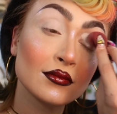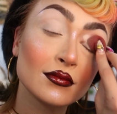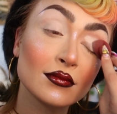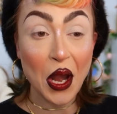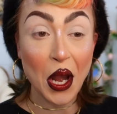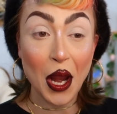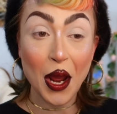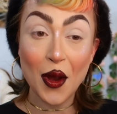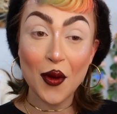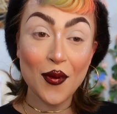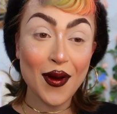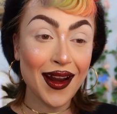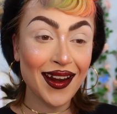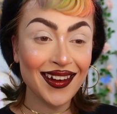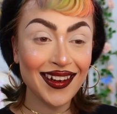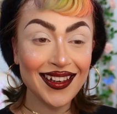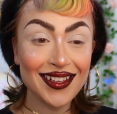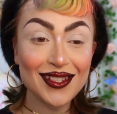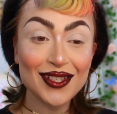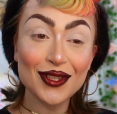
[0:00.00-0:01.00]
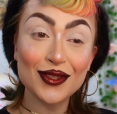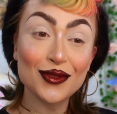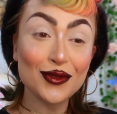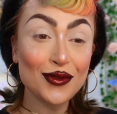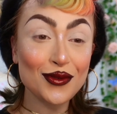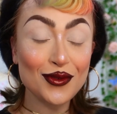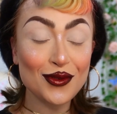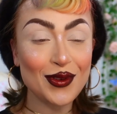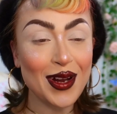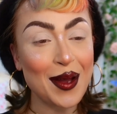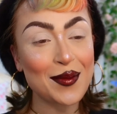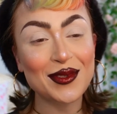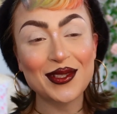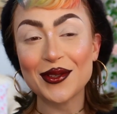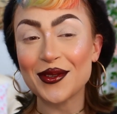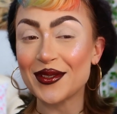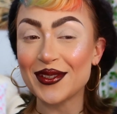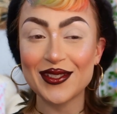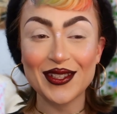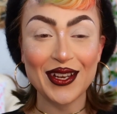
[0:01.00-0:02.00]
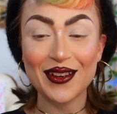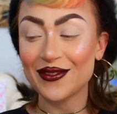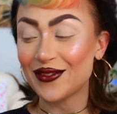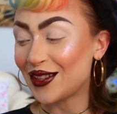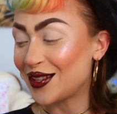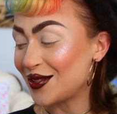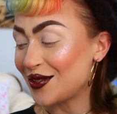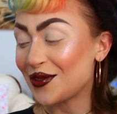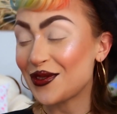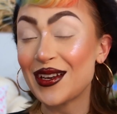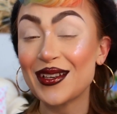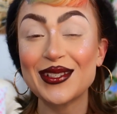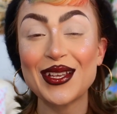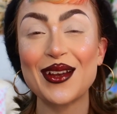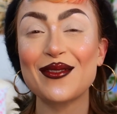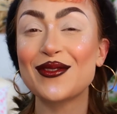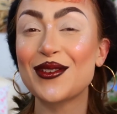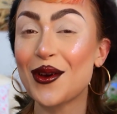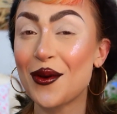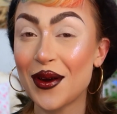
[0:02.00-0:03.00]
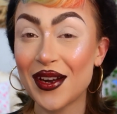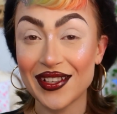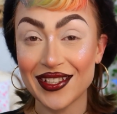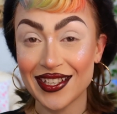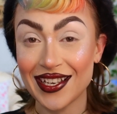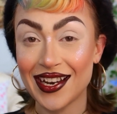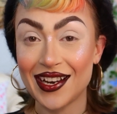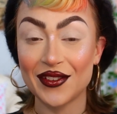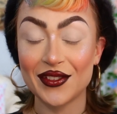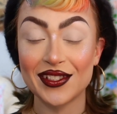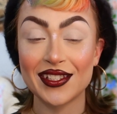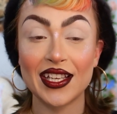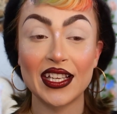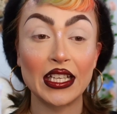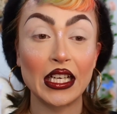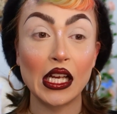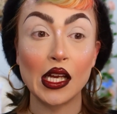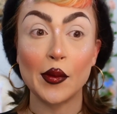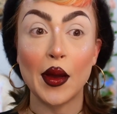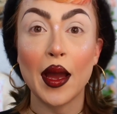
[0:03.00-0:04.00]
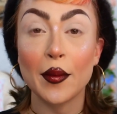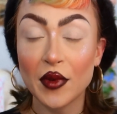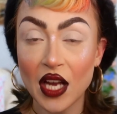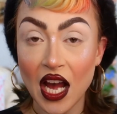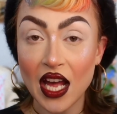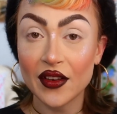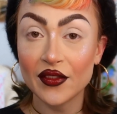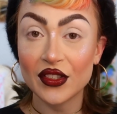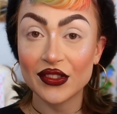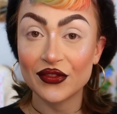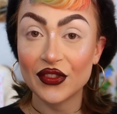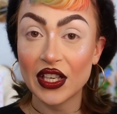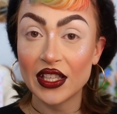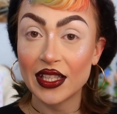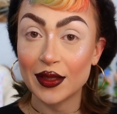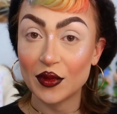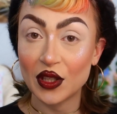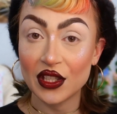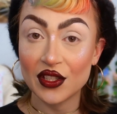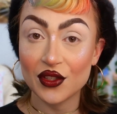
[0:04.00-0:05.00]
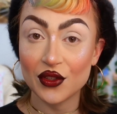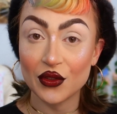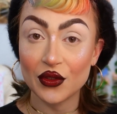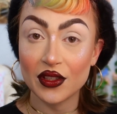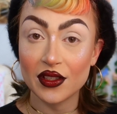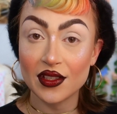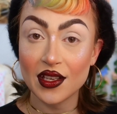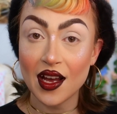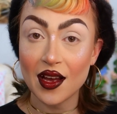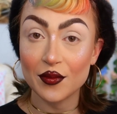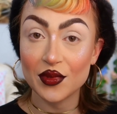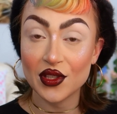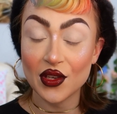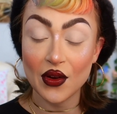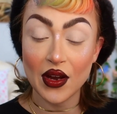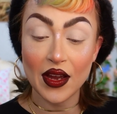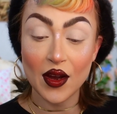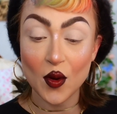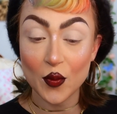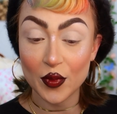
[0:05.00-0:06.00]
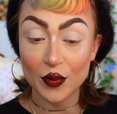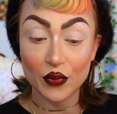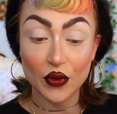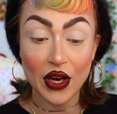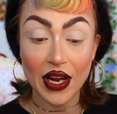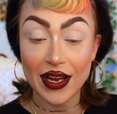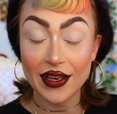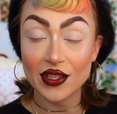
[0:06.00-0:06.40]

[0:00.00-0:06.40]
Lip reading: Now what I need to do. I'm so excited for this. You guys have no idea how excited I am. I'm kind of afraid I'm gonna screw this up, so I hope and pray I